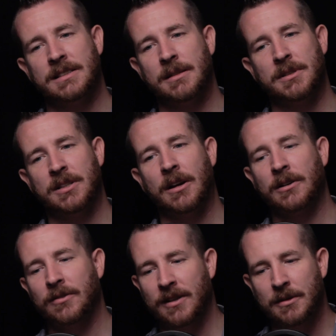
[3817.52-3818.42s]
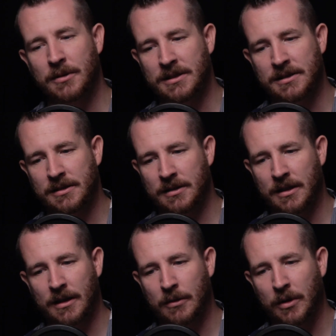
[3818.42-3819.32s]
Cinematography was
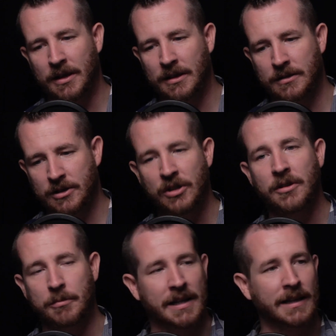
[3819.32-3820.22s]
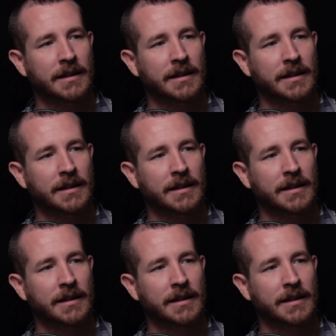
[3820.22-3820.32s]
what it should have been.